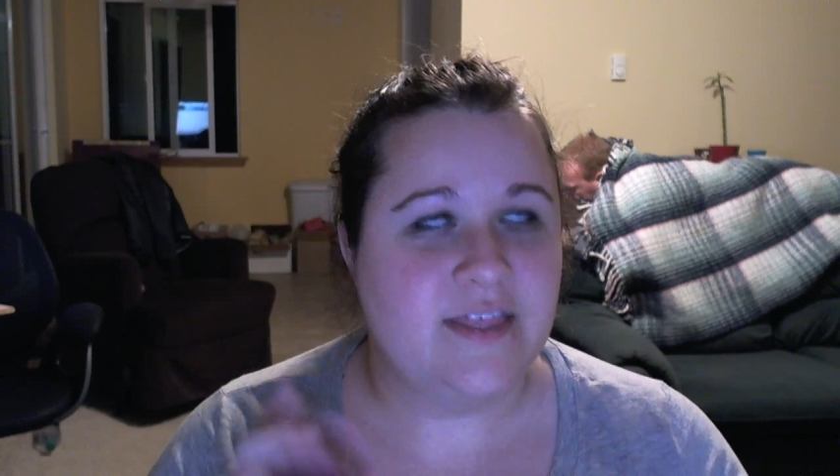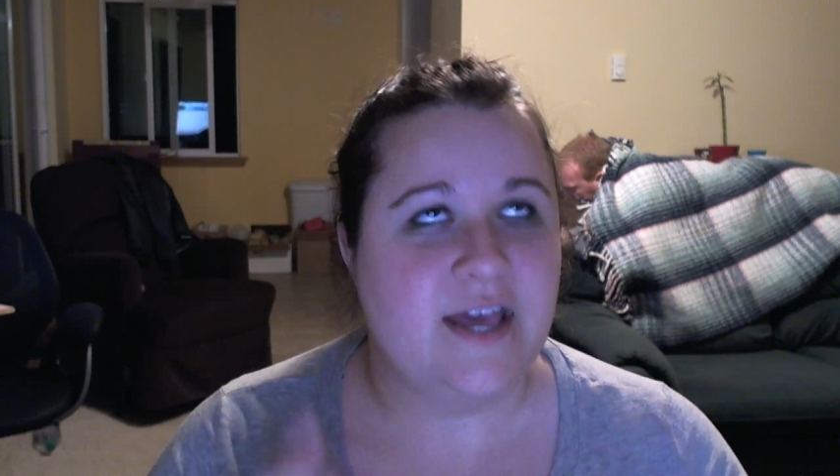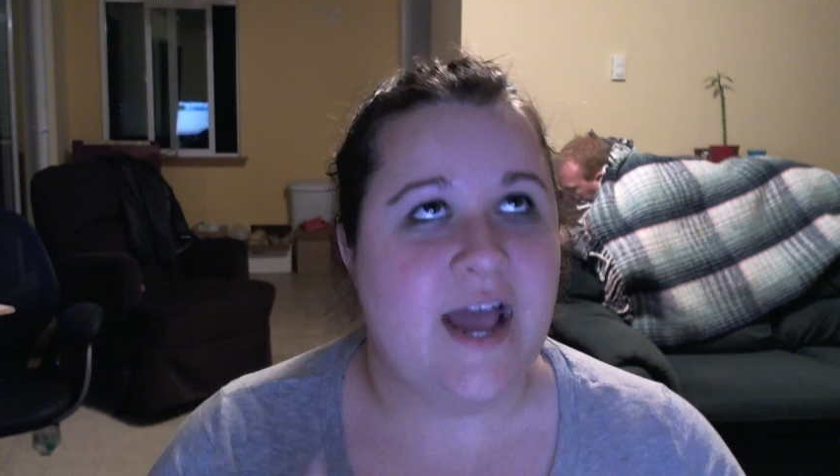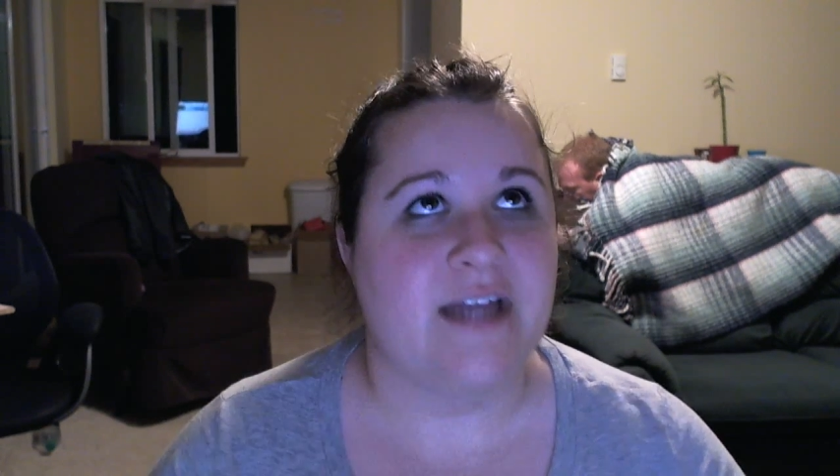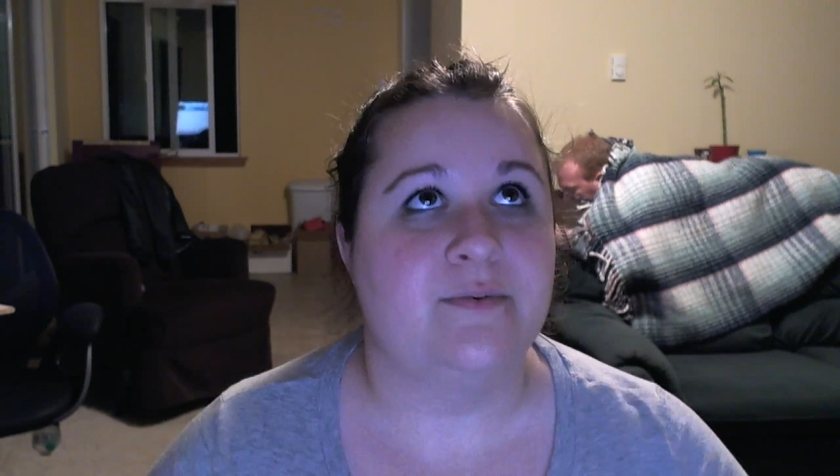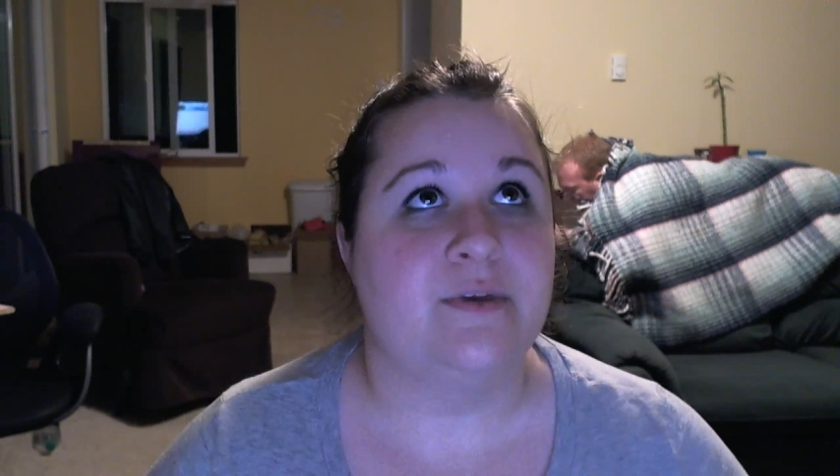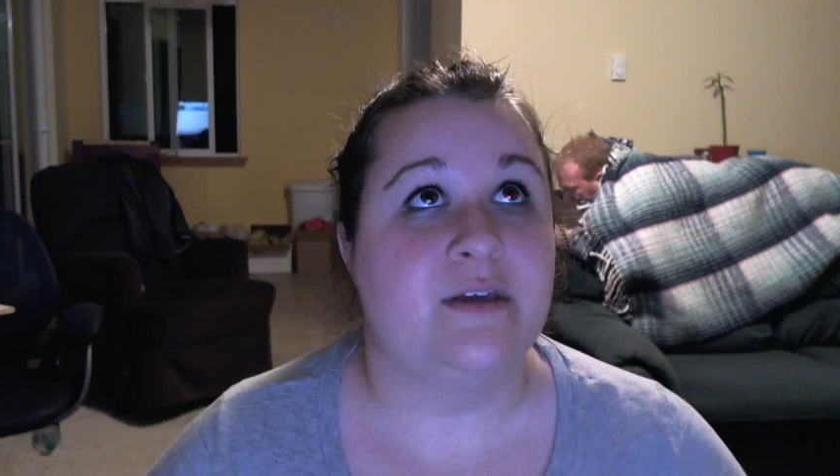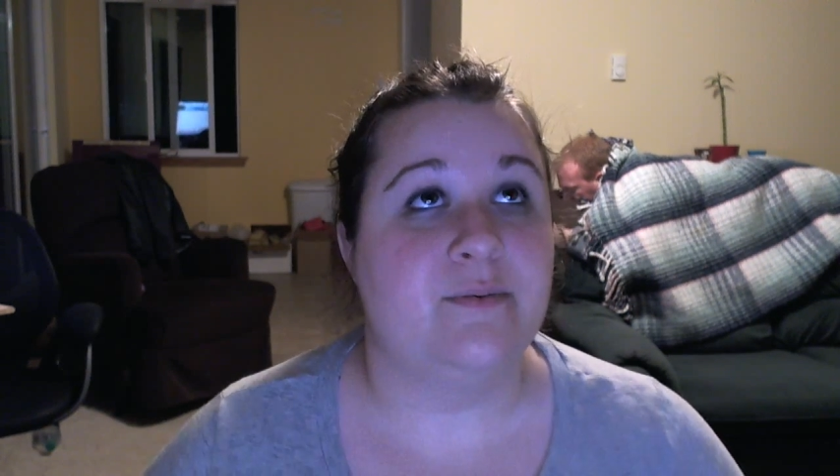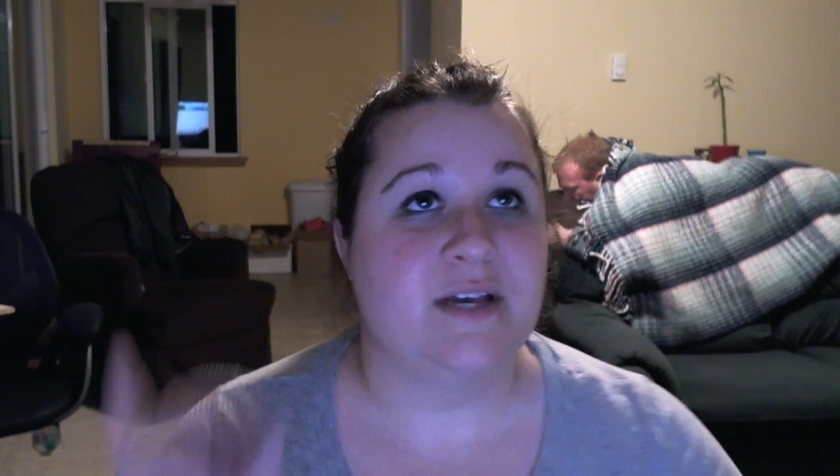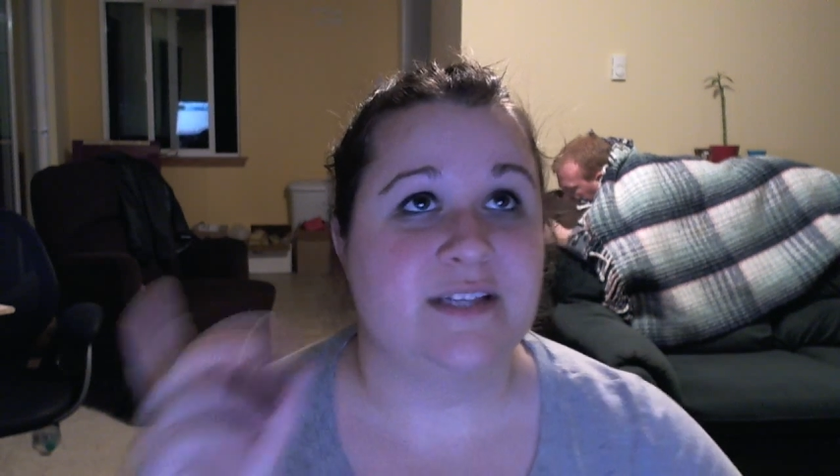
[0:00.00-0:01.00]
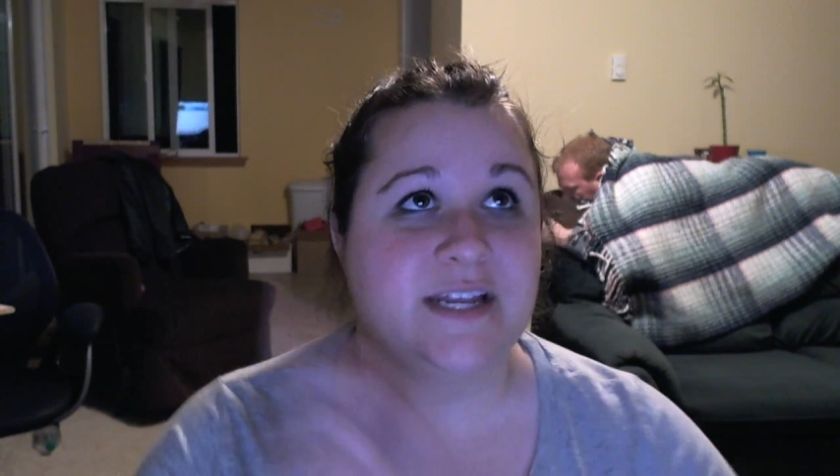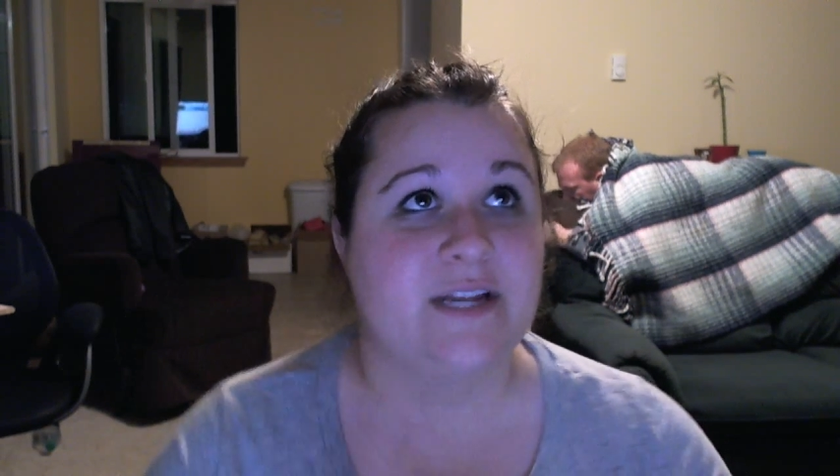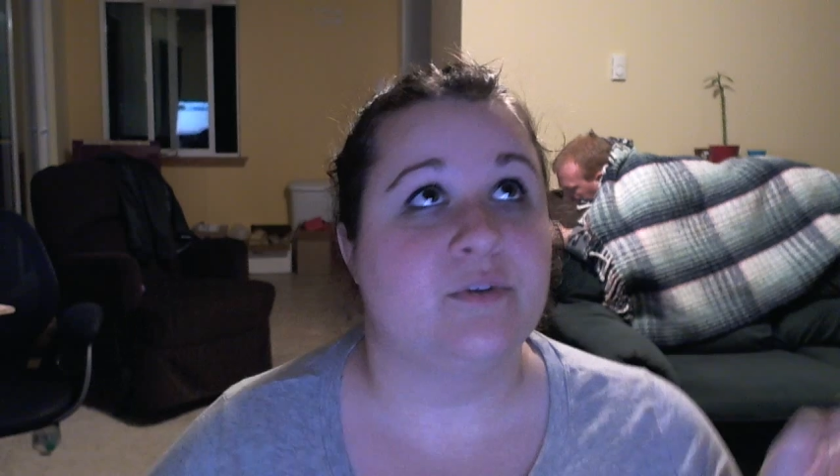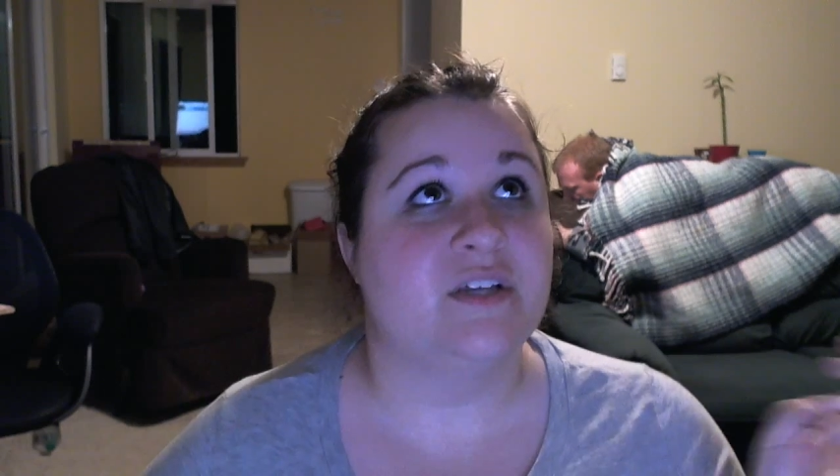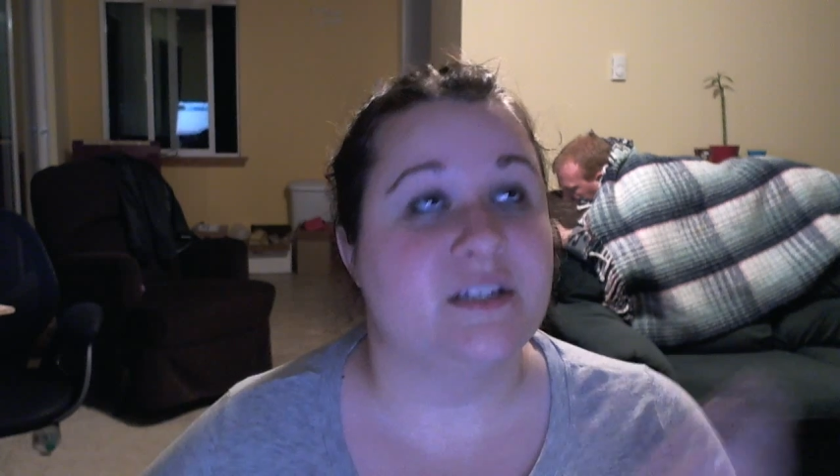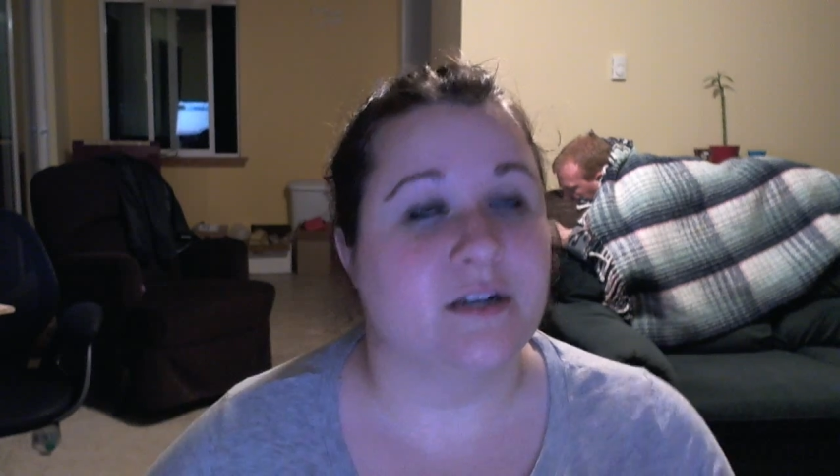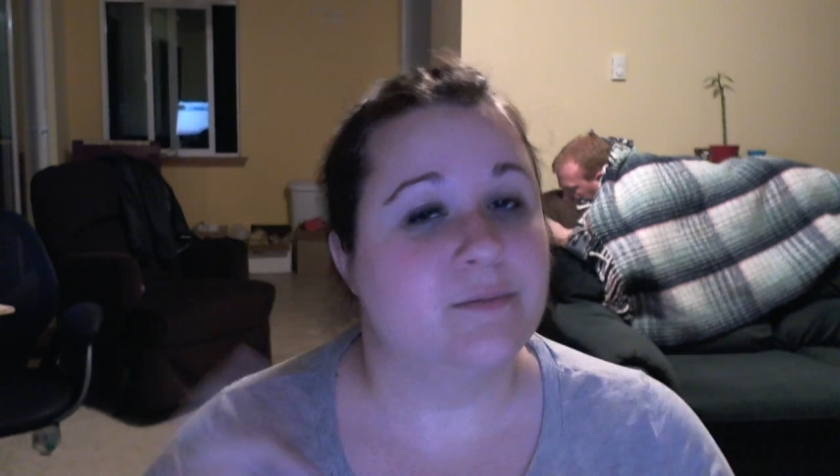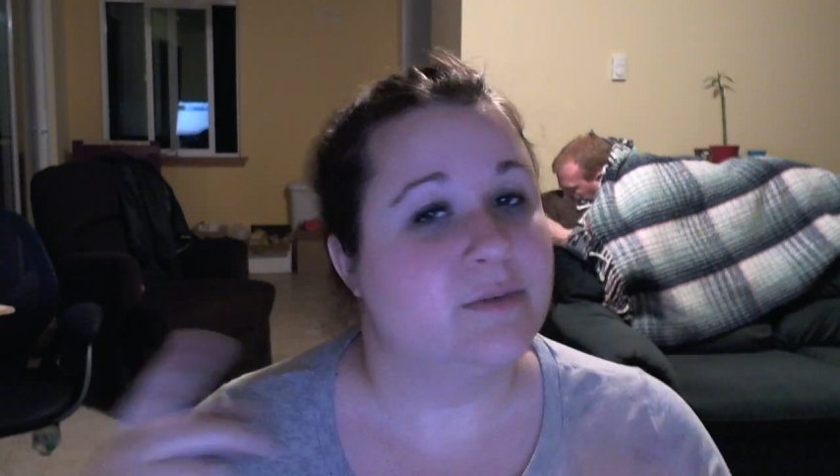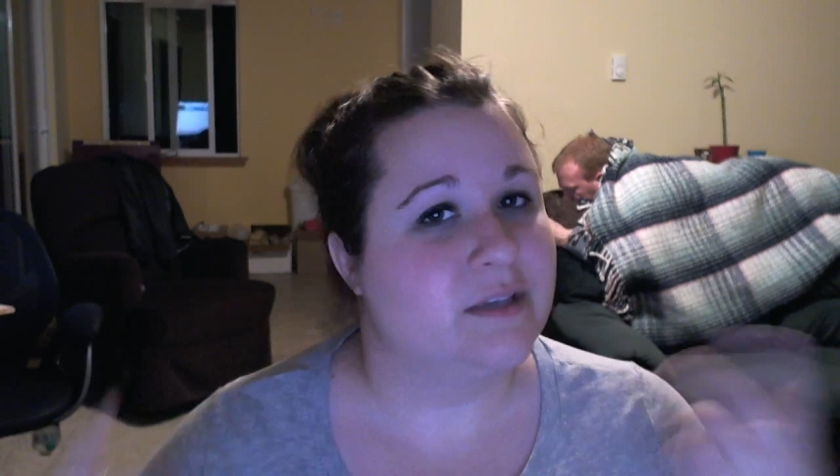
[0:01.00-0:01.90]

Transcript: that had to be because I didn't really start